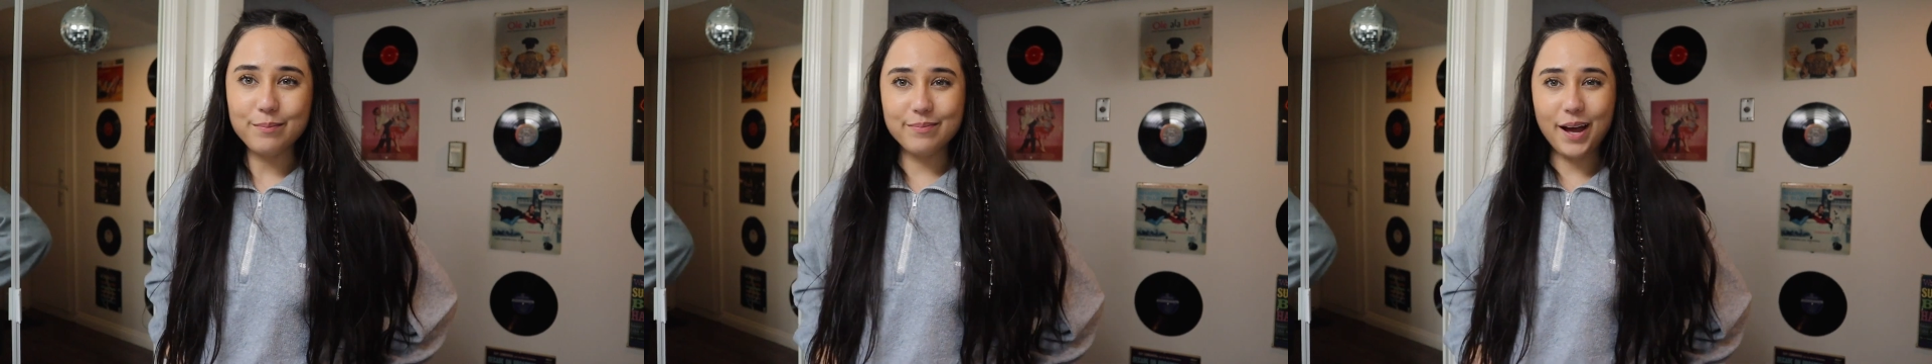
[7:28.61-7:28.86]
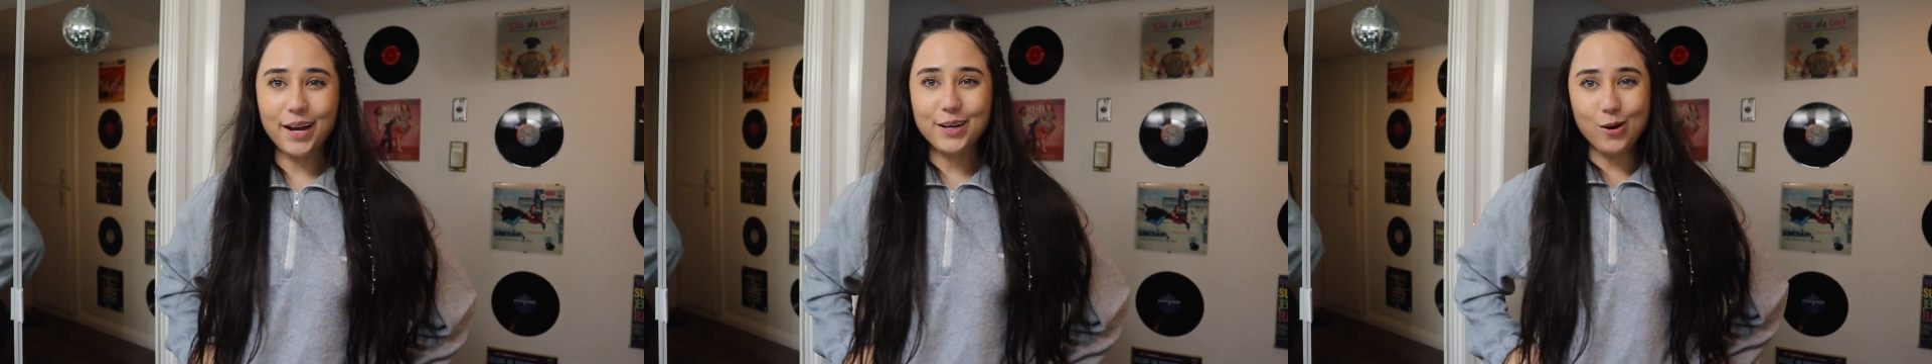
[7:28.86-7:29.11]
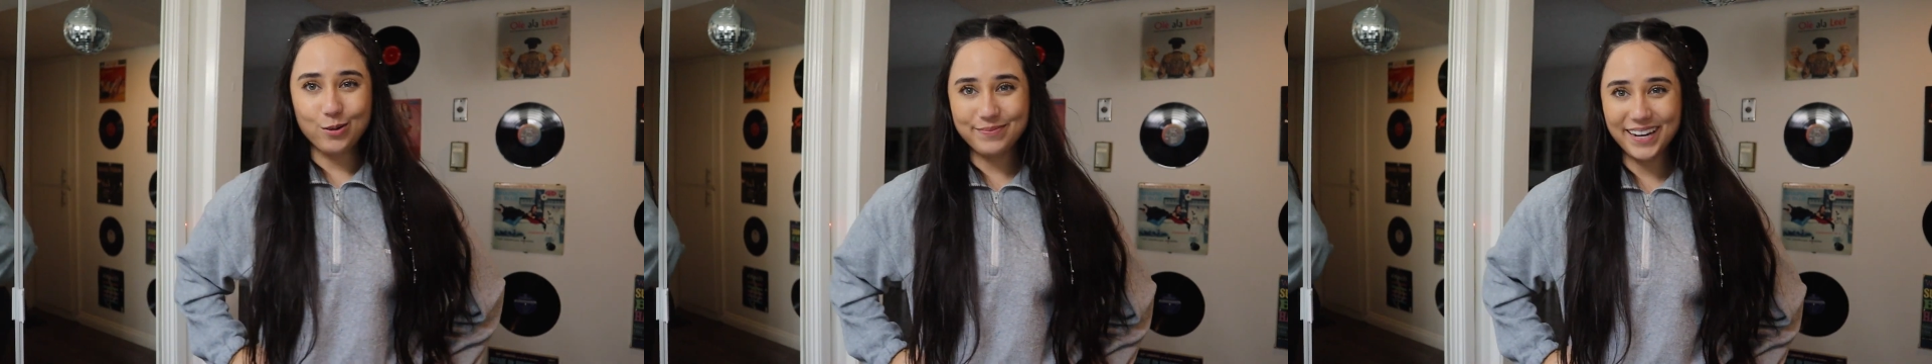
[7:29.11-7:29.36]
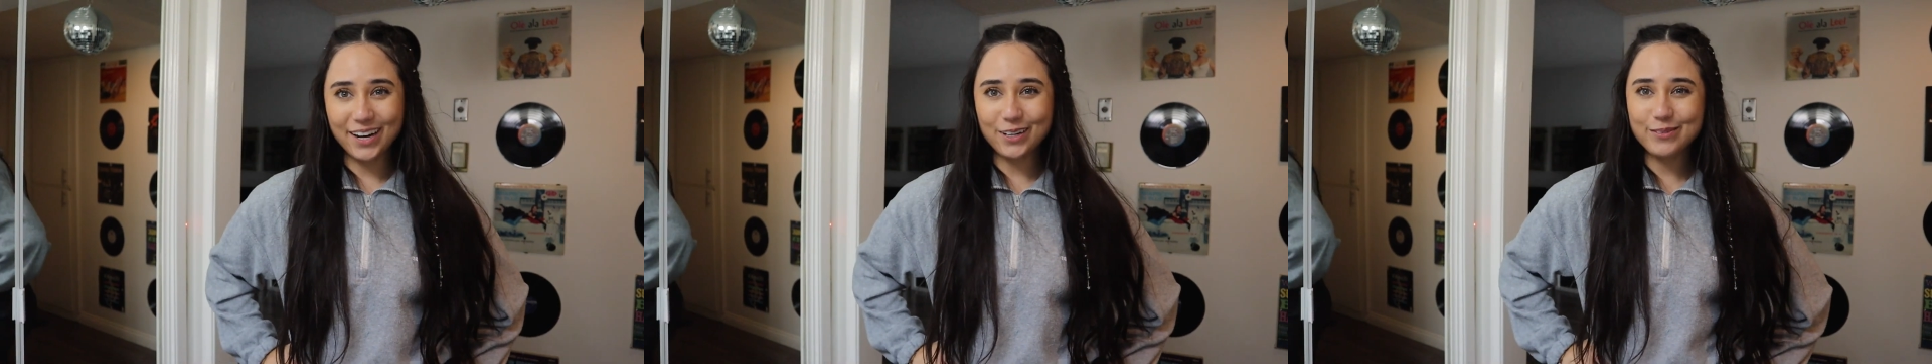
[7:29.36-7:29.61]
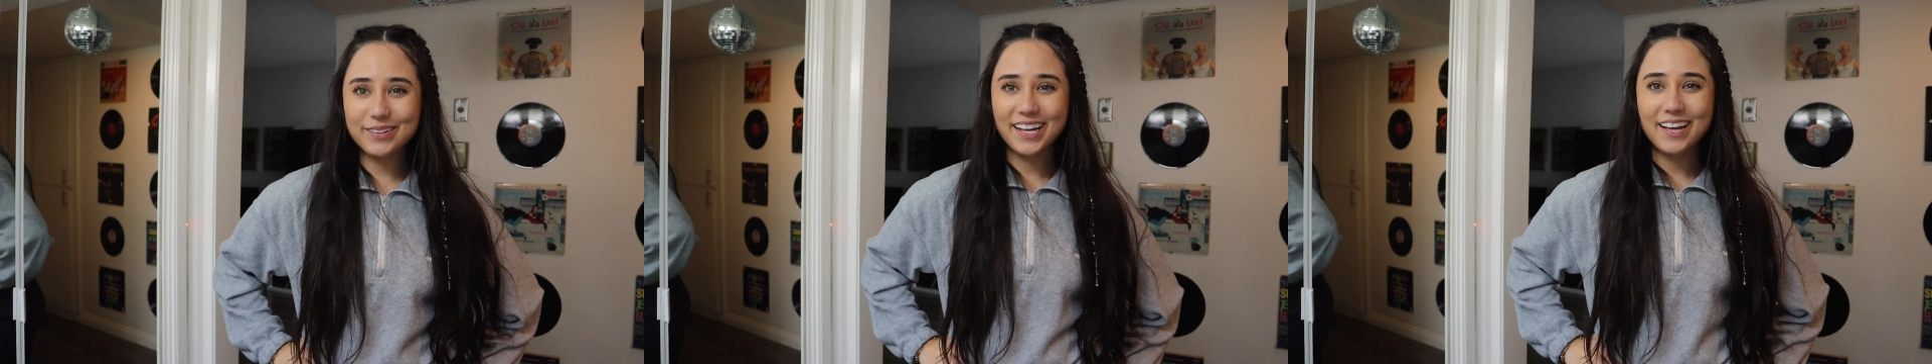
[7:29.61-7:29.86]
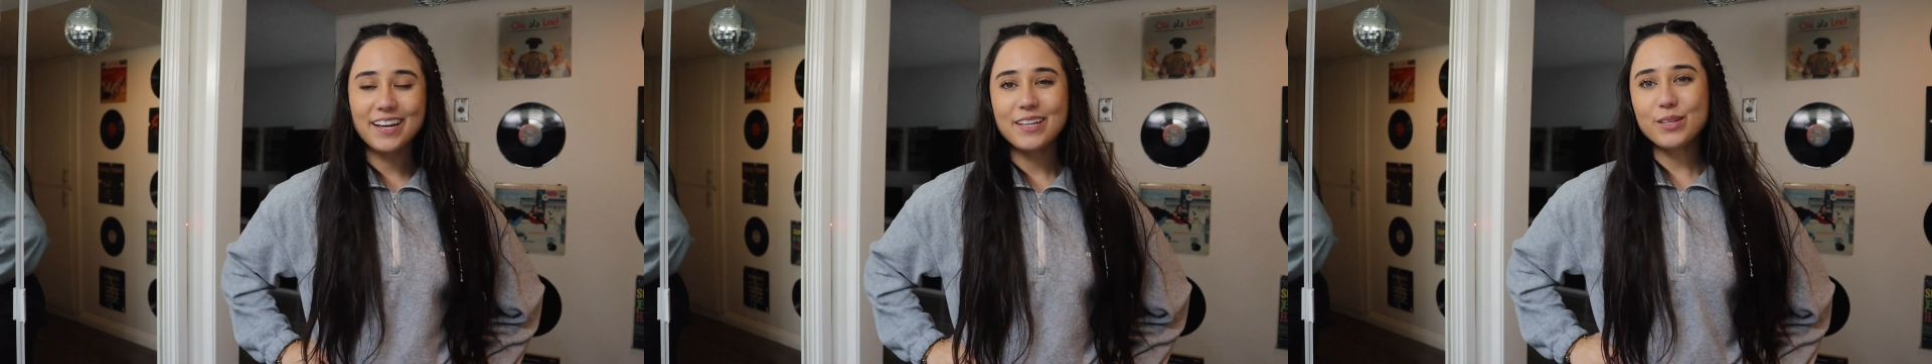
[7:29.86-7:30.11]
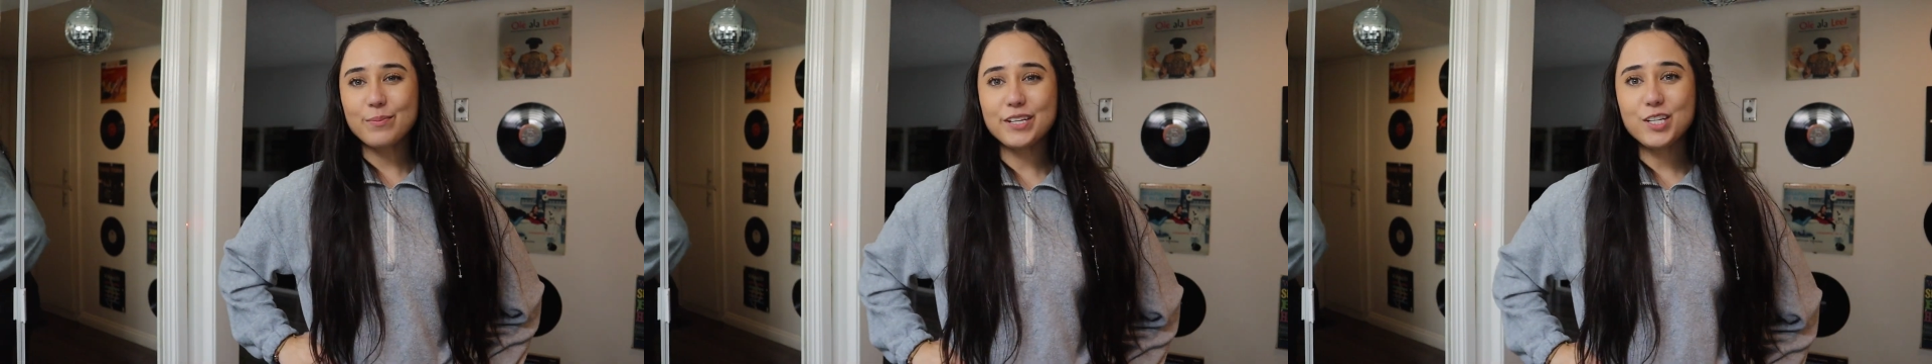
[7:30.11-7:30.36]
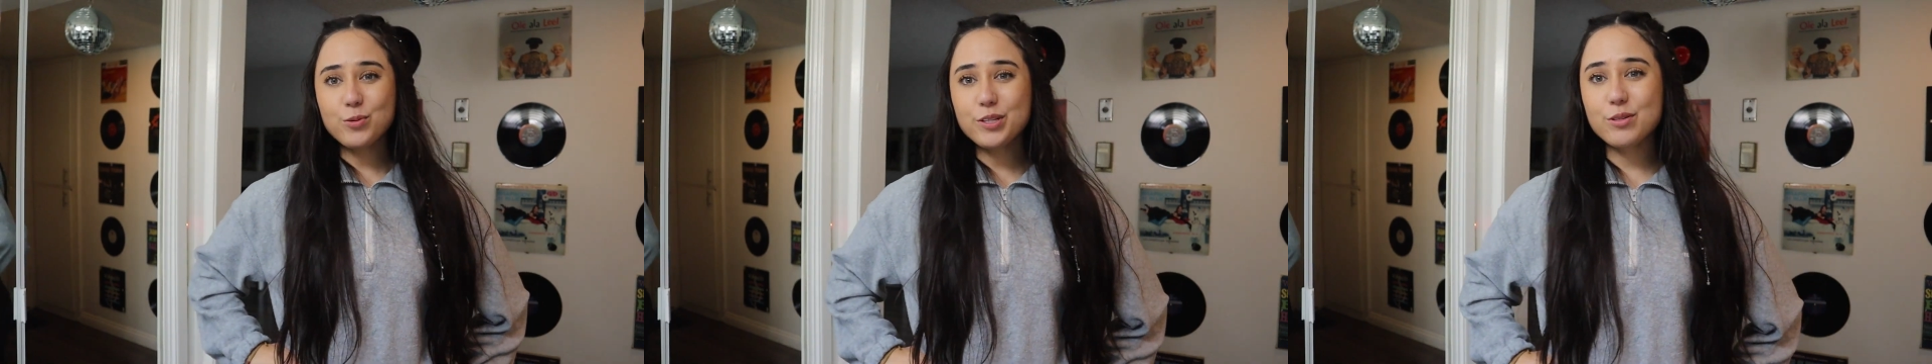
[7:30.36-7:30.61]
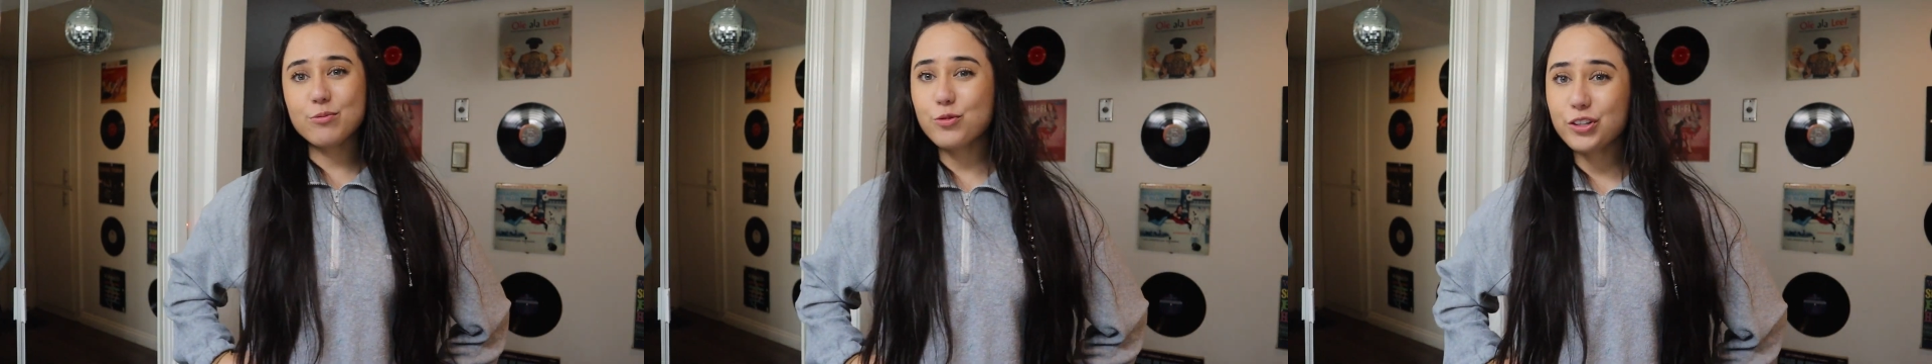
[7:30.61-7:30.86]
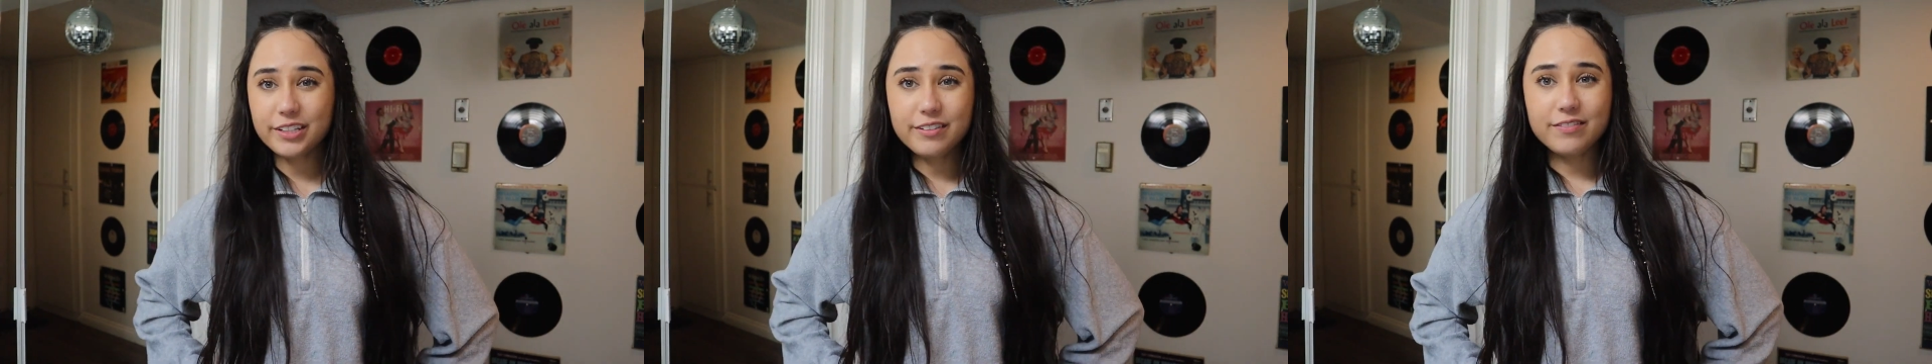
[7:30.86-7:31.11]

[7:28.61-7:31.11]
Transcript: Back home now. The beach was really